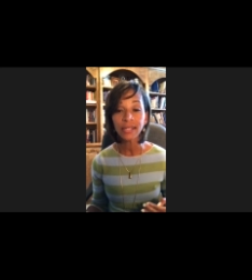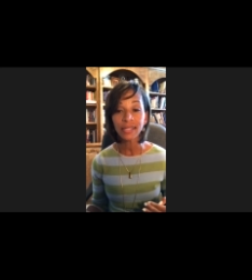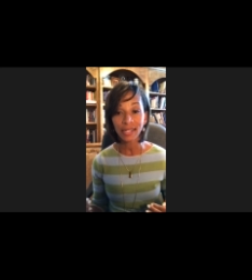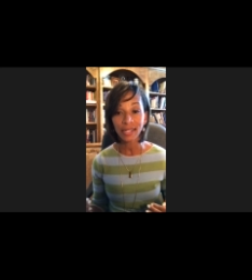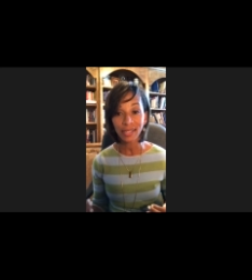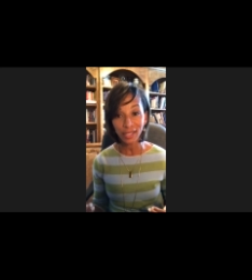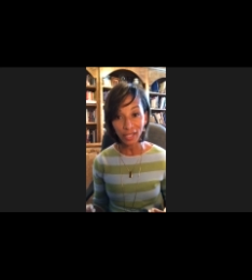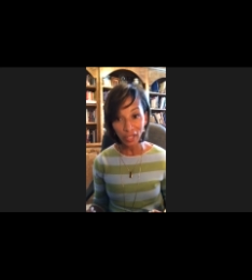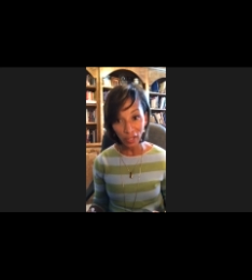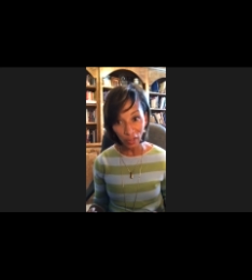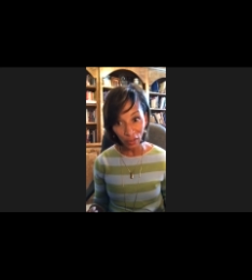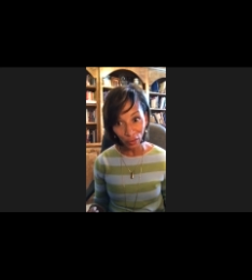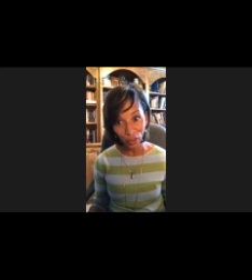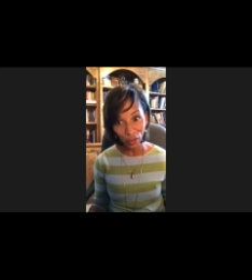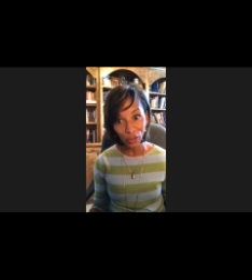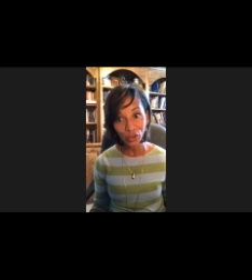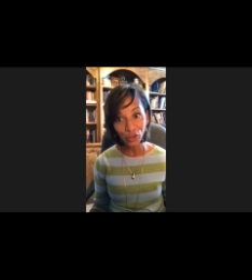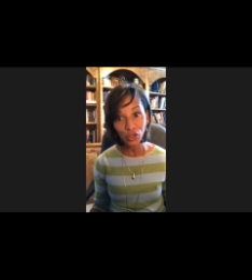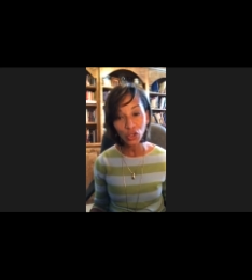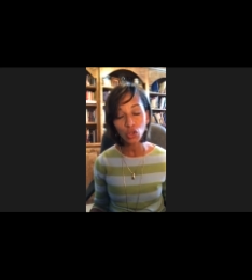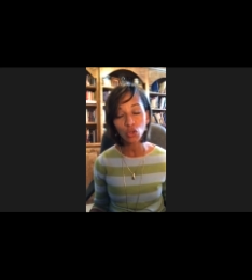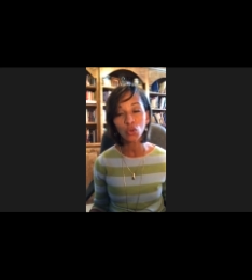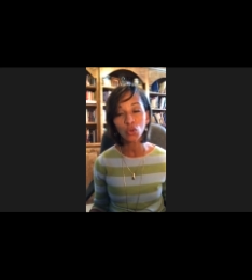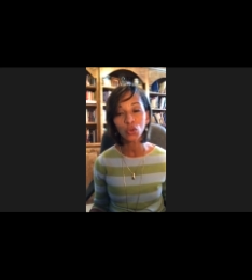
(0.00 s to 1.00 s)
to tell our
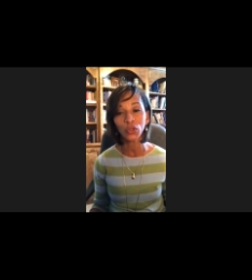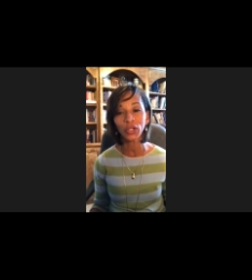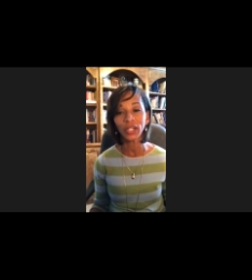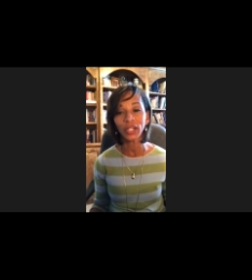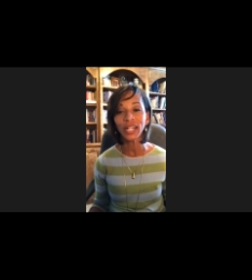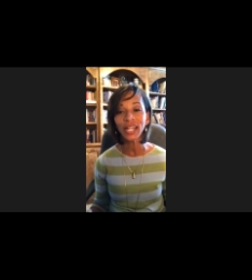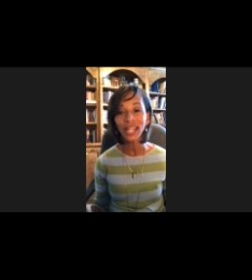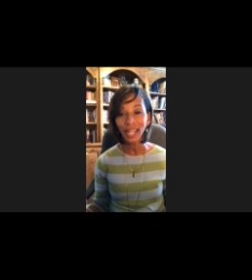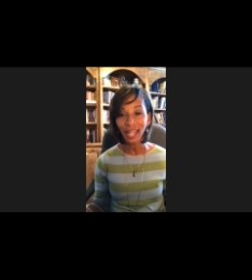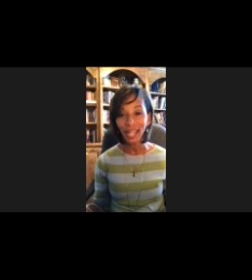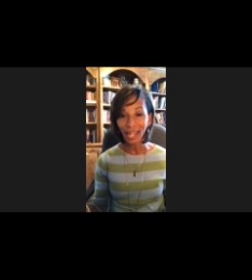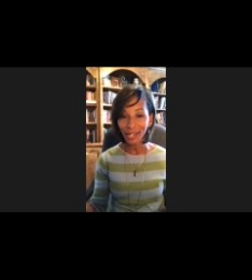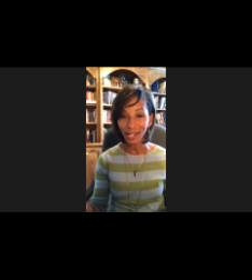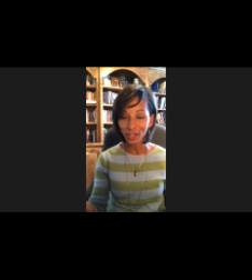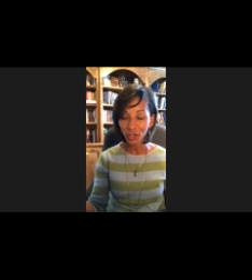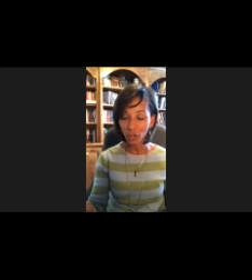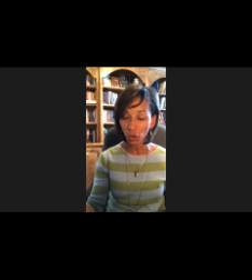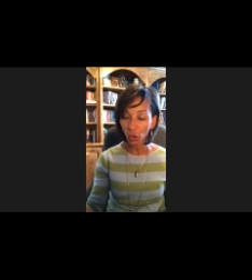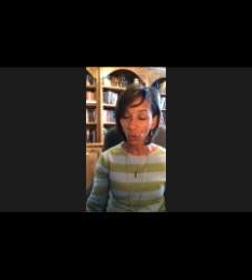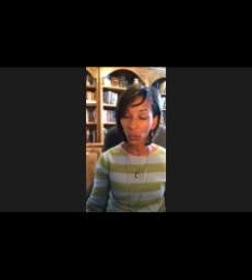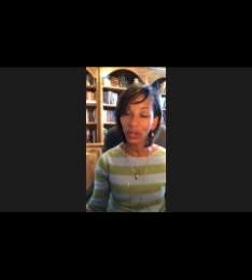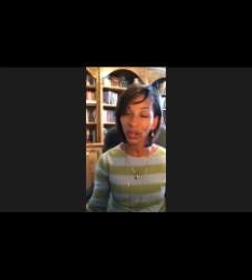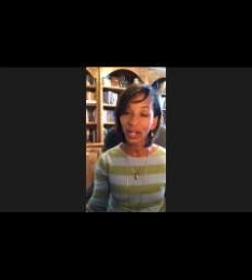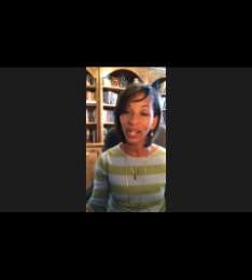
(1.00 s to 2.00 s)
story and to
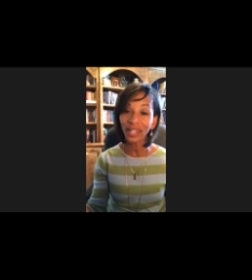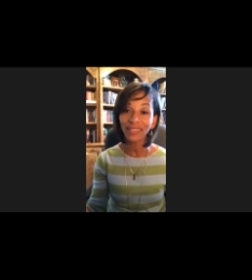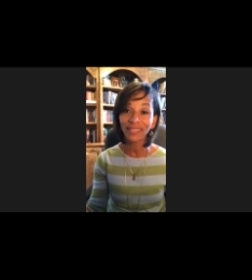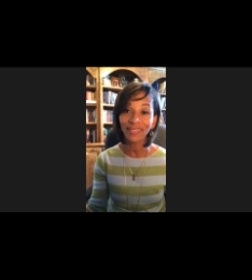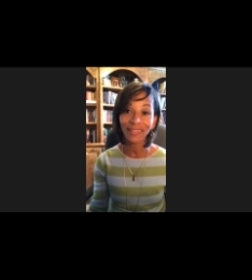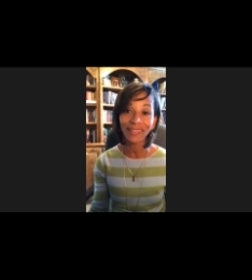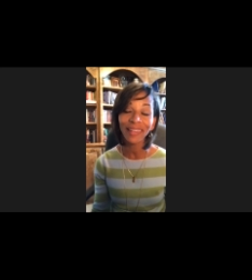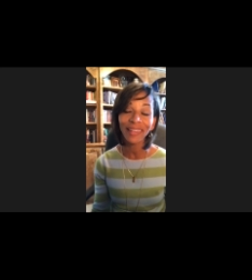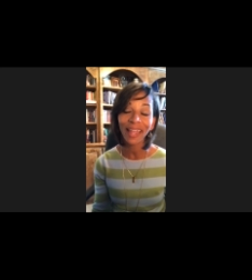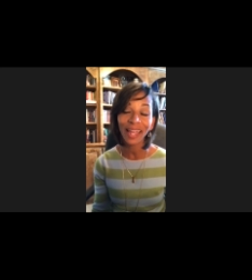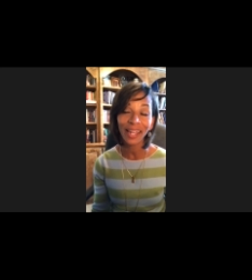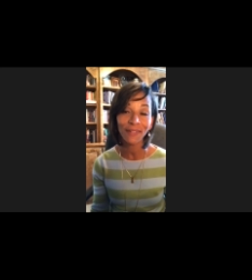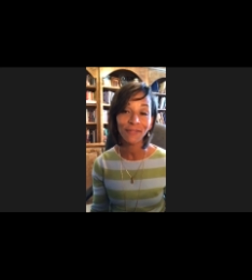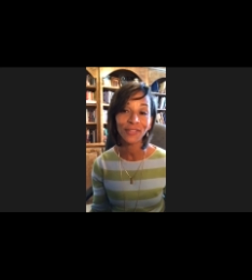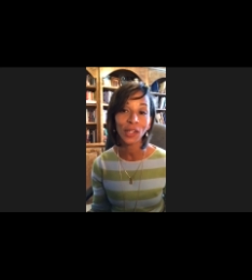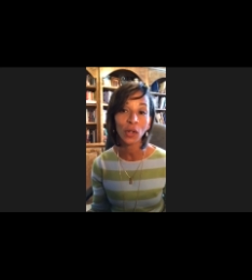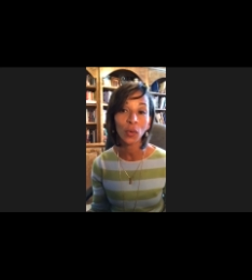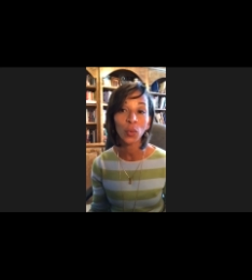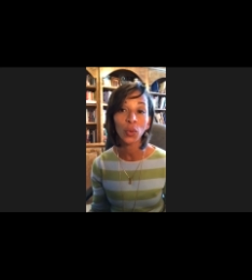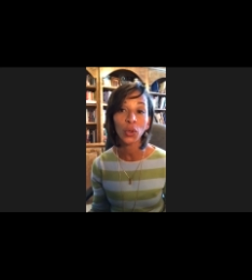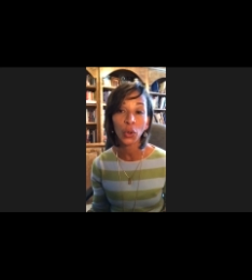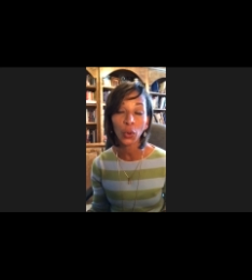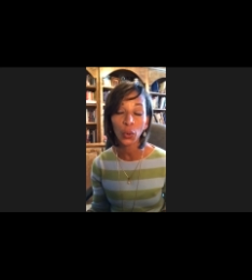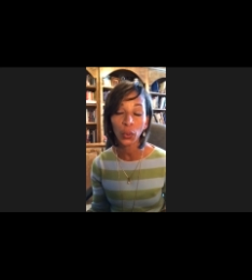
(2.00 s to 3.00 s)
create the life that
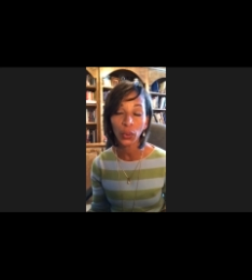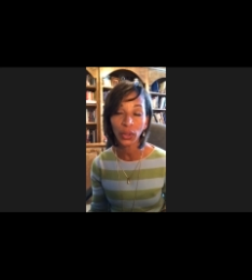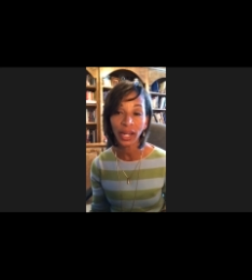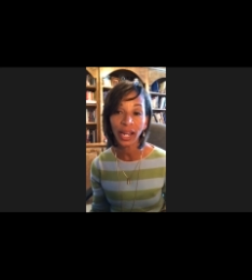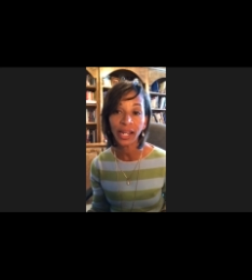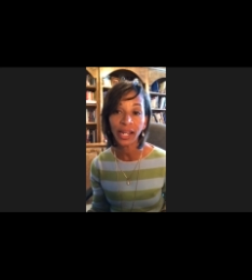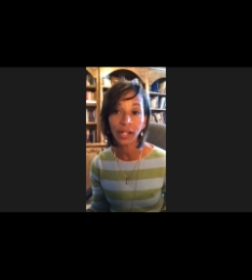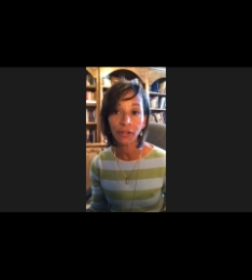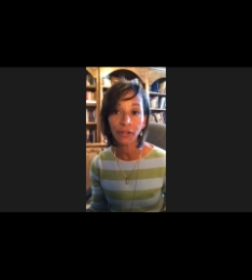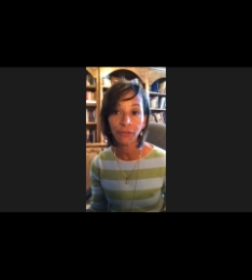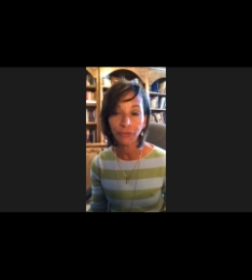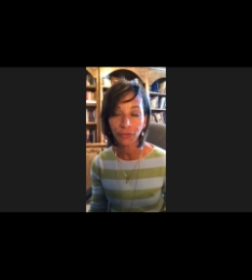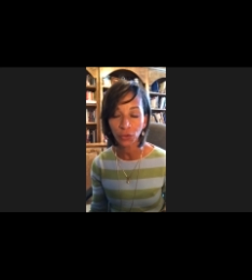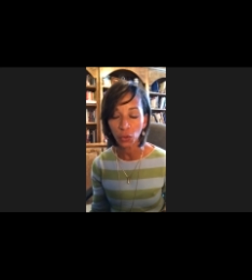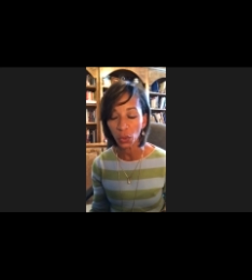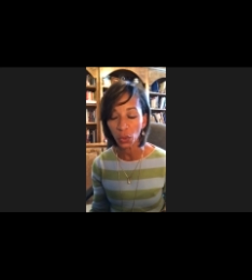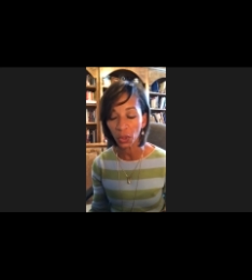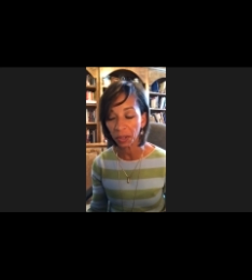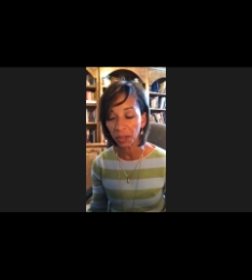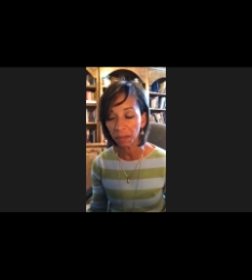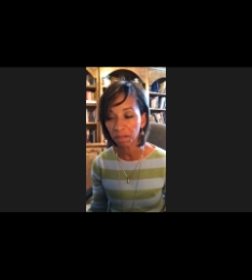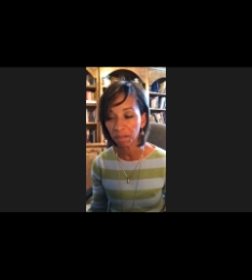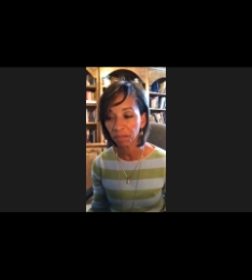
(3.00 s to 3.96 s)
we're created for.